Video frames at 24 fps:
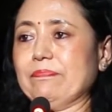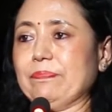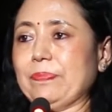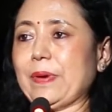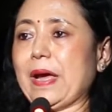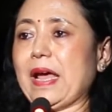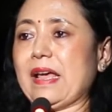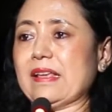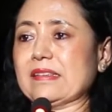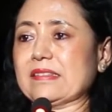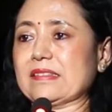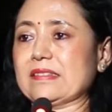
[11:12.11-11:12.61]

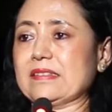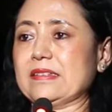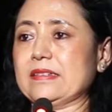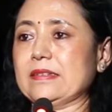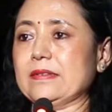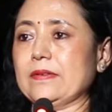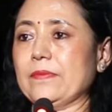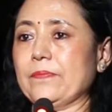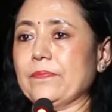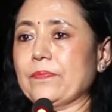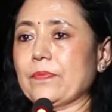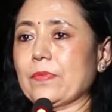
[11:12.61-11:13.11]

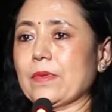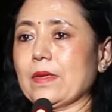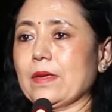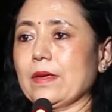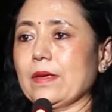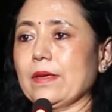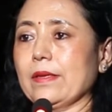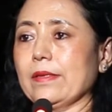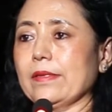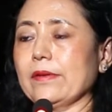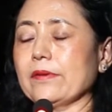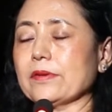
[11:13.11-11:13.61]
passed,
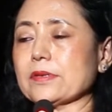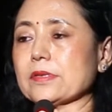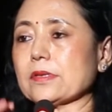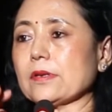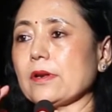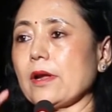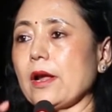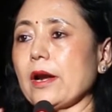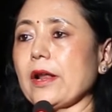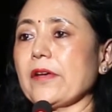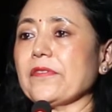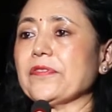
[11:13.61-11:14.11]
there was a
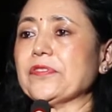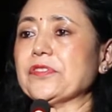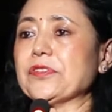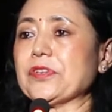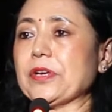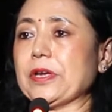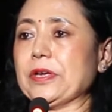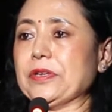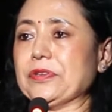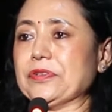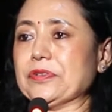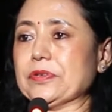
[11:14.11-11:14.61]
lot of
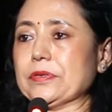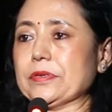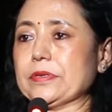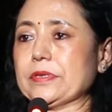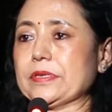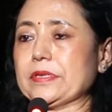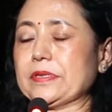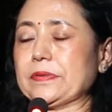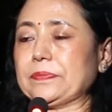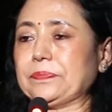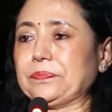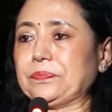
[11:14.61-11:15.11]

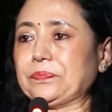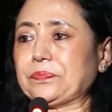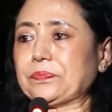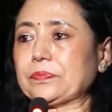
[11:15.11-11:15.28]
changes.